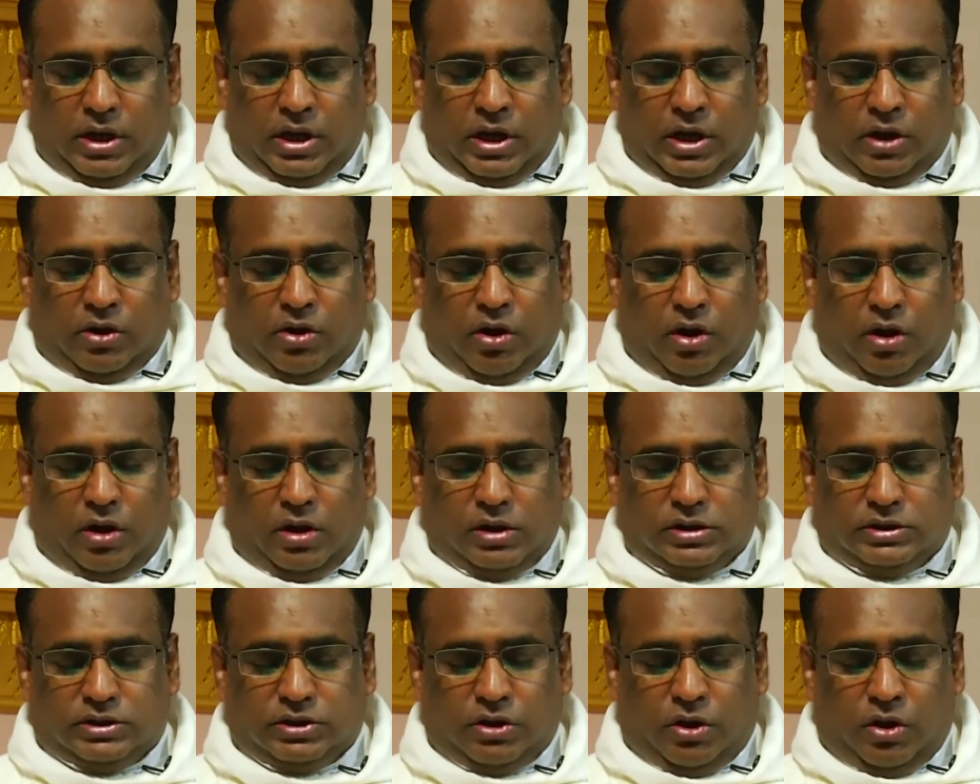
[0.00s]
He
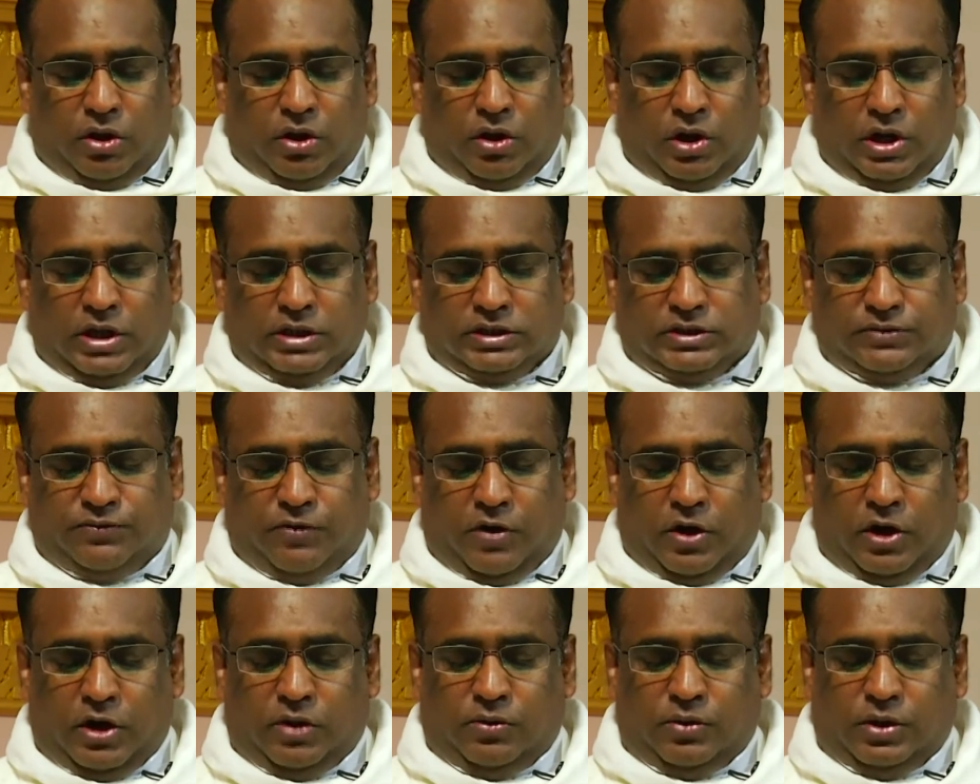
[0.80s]
calls all His
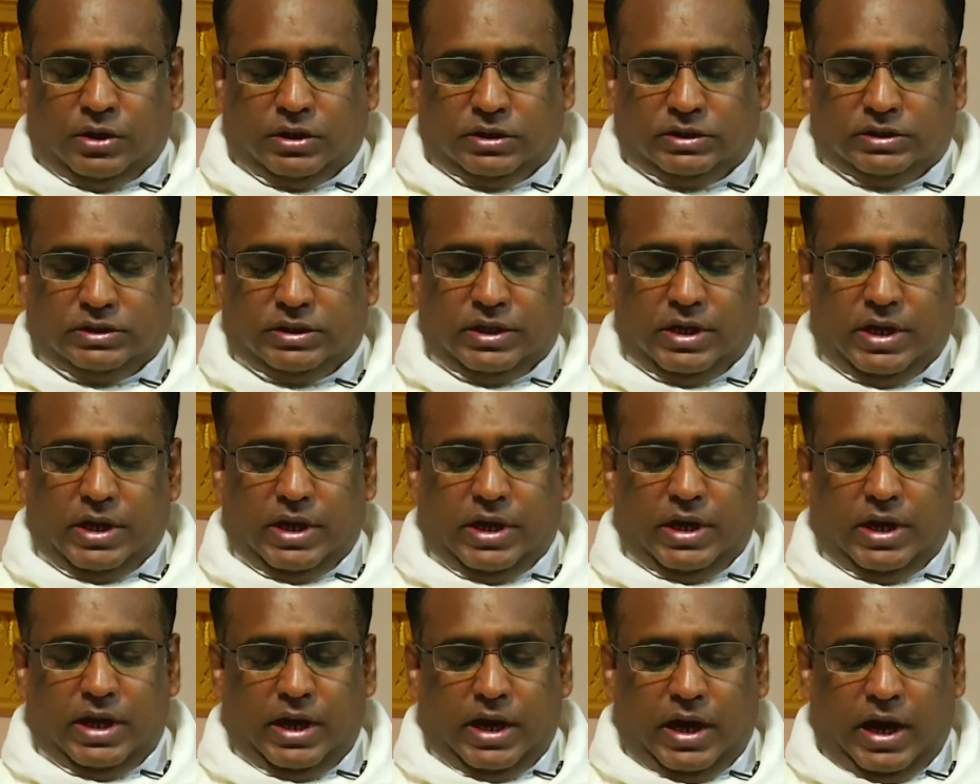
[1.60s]
followers
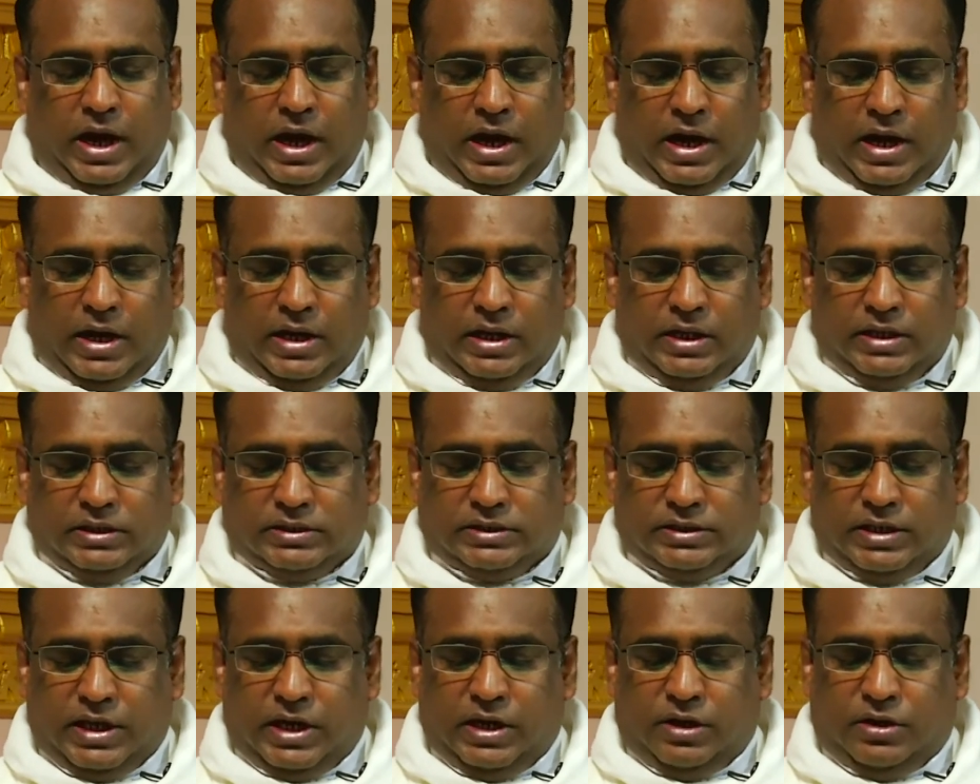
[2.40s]
and
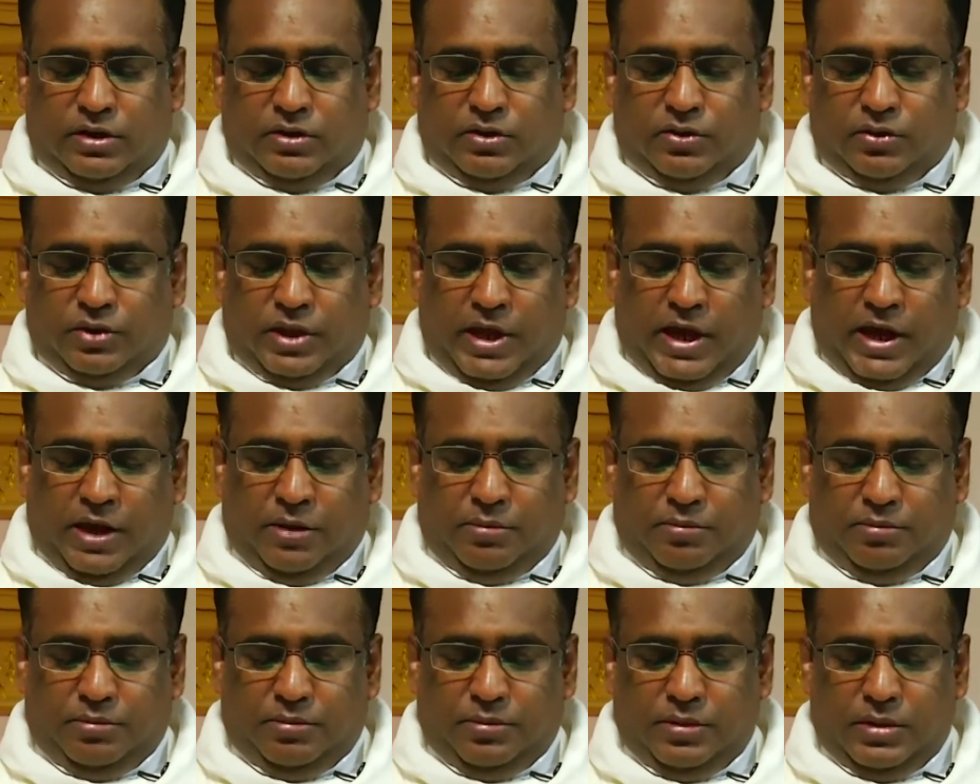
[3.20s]
He said to
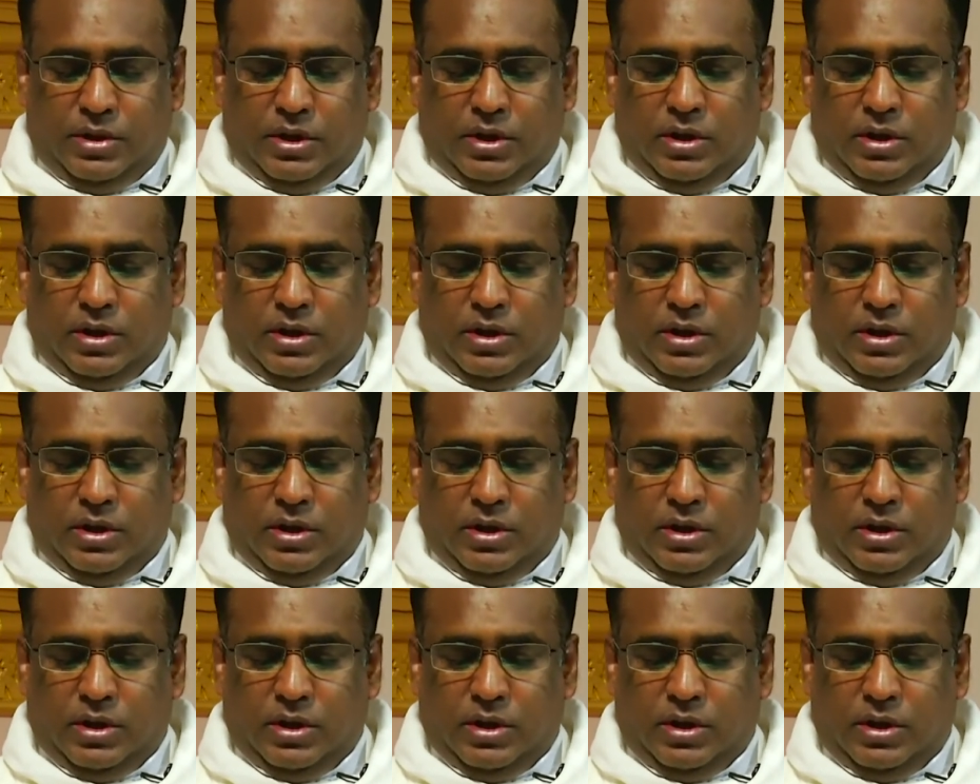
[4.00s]
them,